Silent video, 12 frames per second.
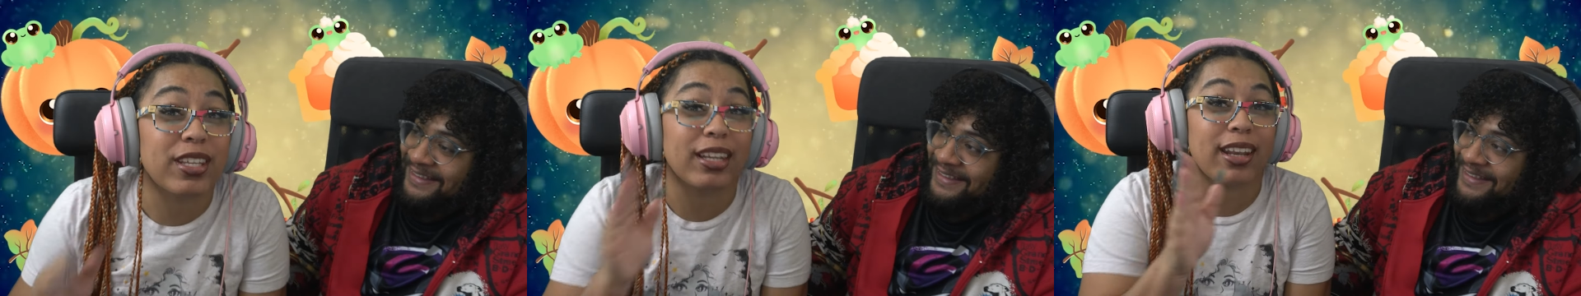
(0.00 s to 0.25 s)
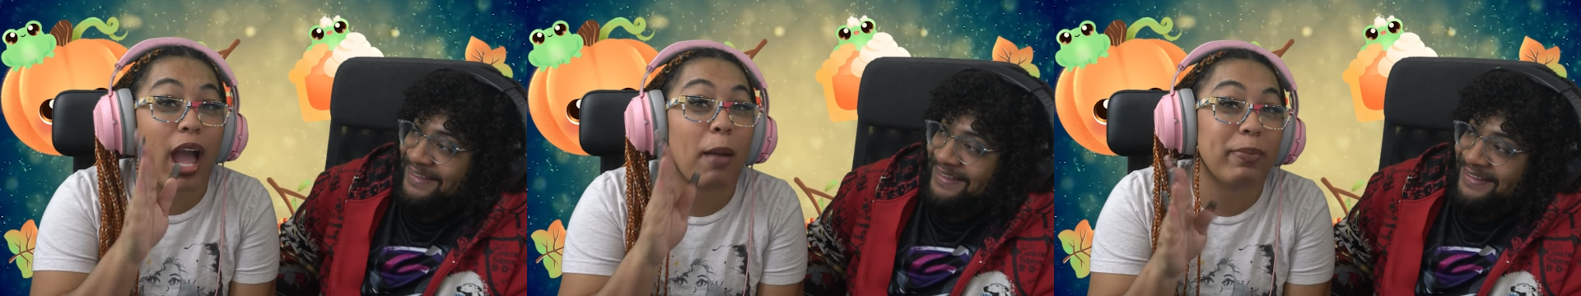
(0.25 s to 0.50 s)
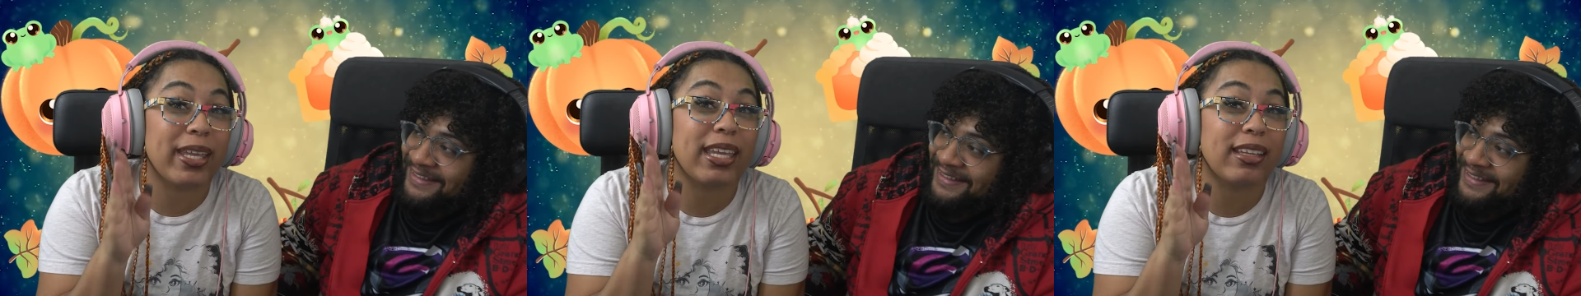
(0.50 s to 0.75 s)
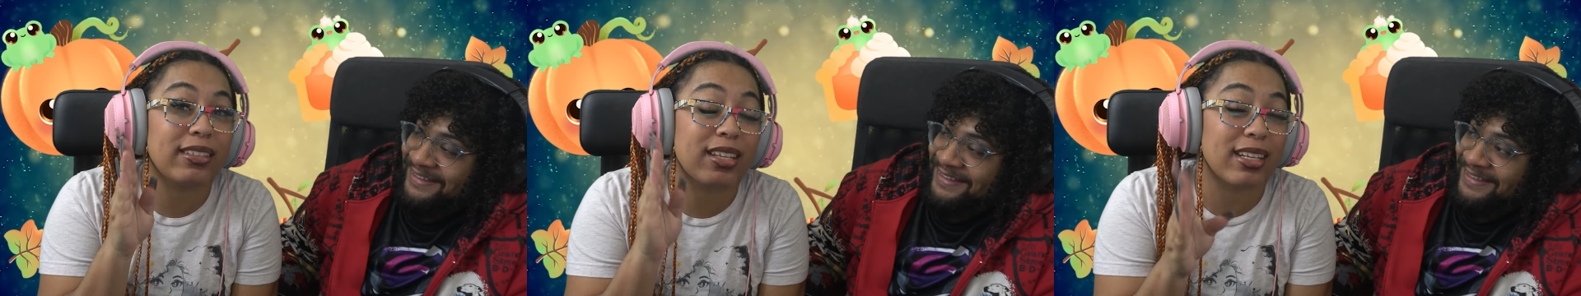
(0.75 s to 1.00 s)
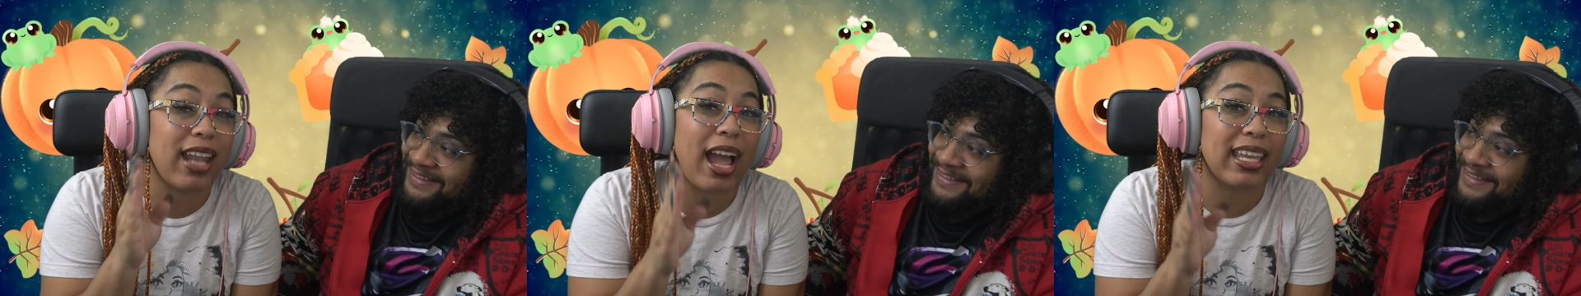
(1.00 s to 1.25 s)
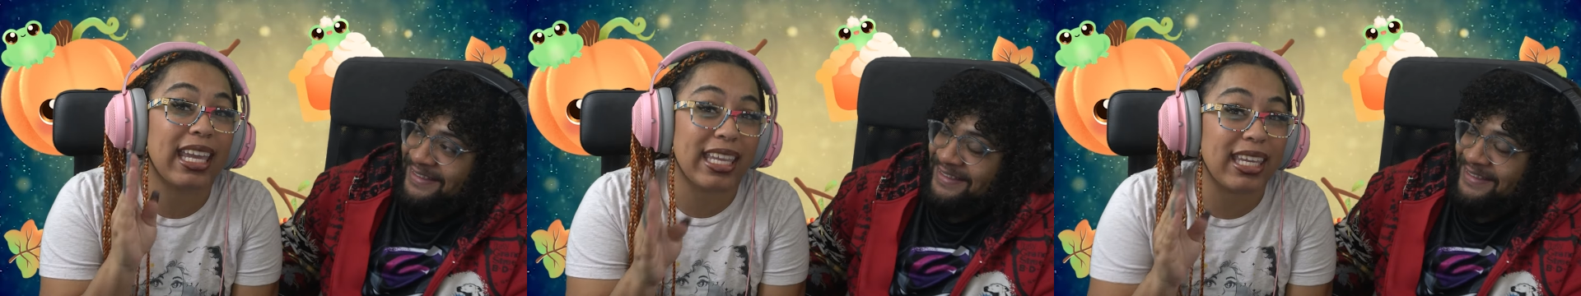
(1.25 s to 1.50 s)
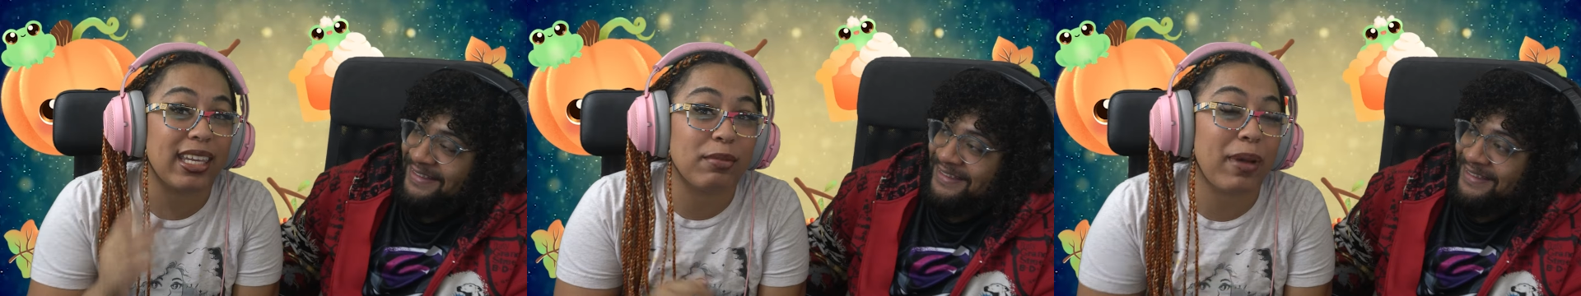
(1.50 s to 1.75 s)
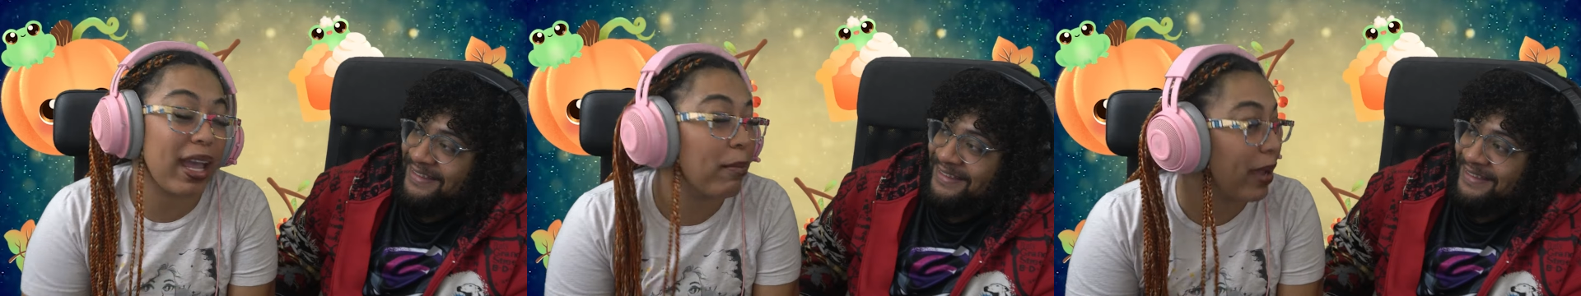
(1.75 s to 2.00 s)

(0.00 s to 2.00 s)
Speaker 1: to not be to not get eaten by a